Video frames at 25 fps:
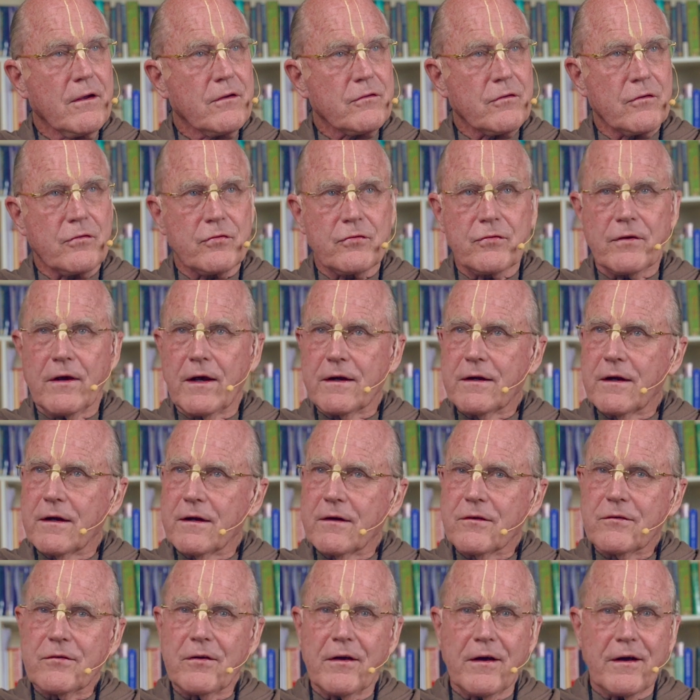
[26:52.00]
So
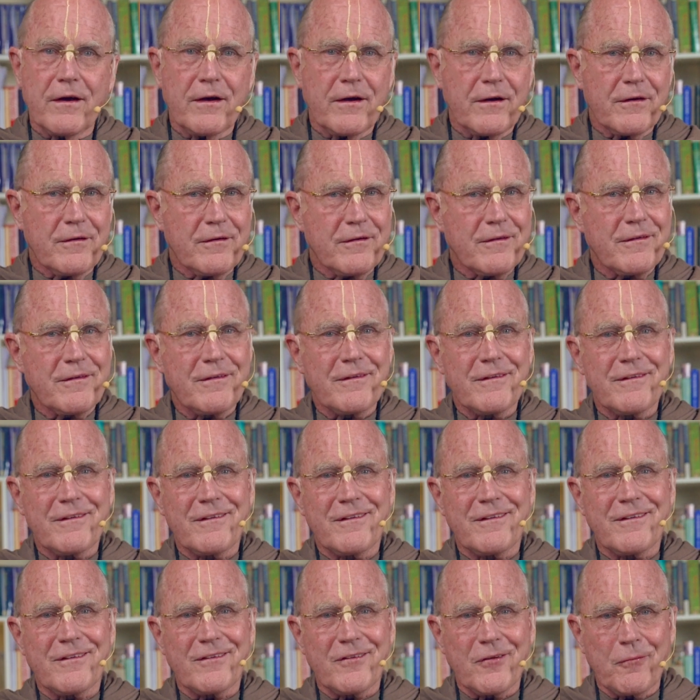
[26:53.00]
shaking his head,
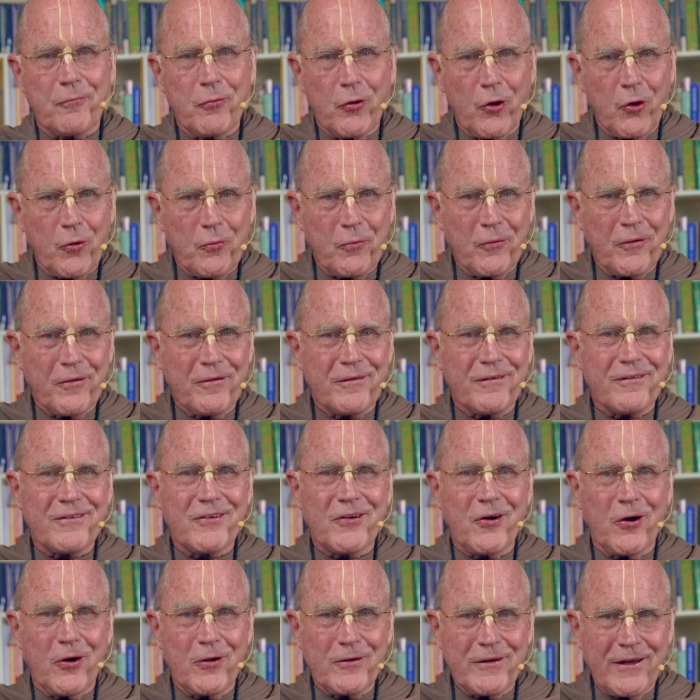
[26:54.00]
the boatman
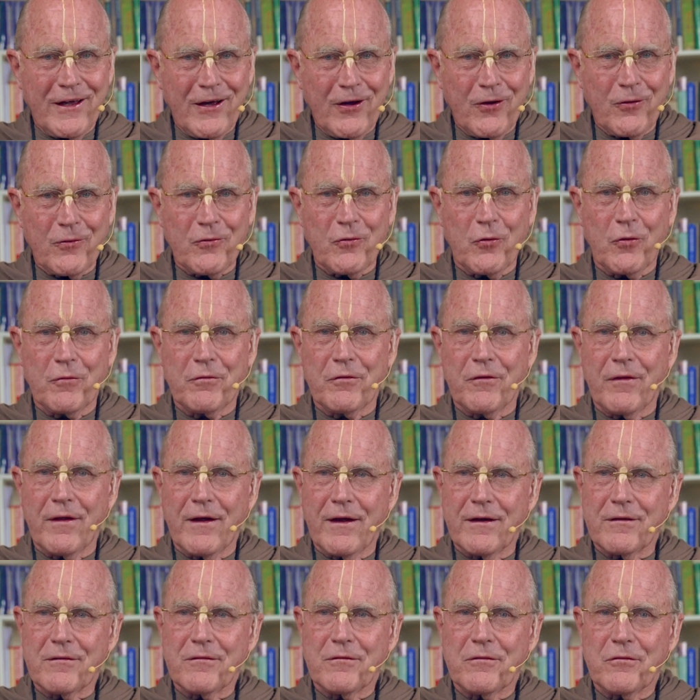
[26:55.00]
called out over
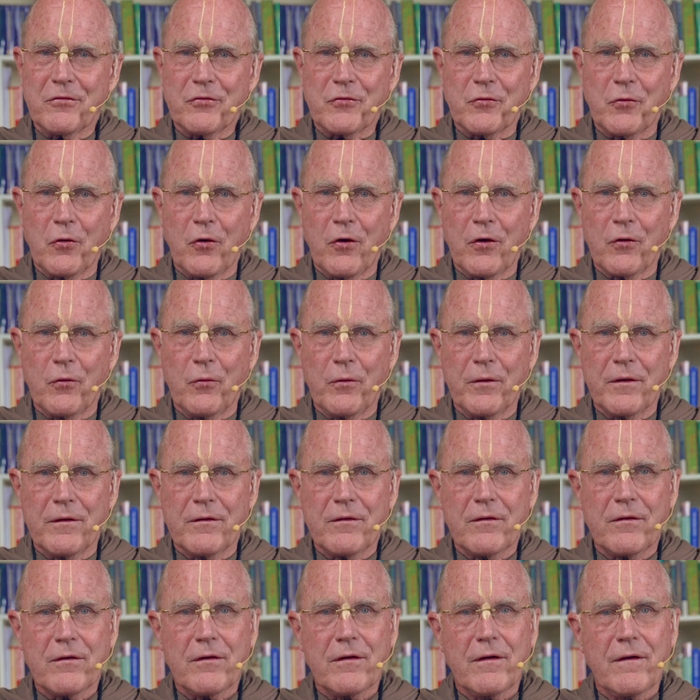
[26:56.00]
that strong
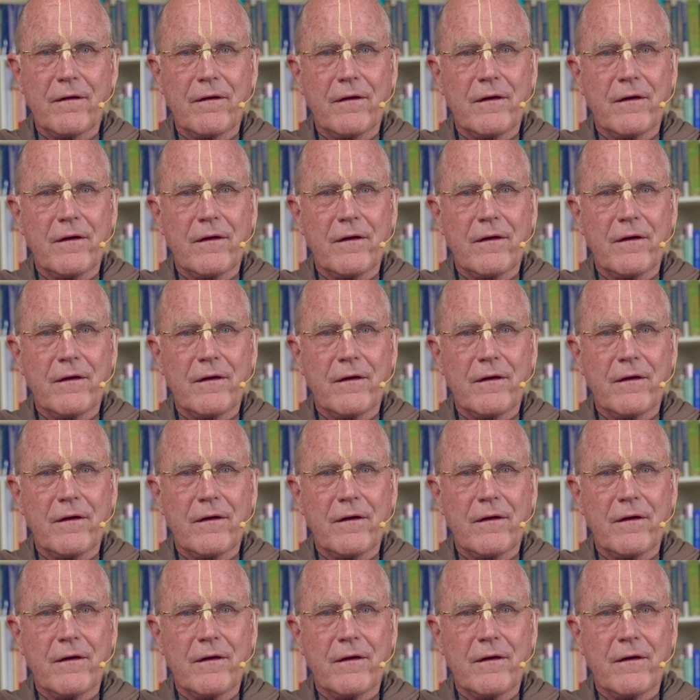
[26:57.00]
wind,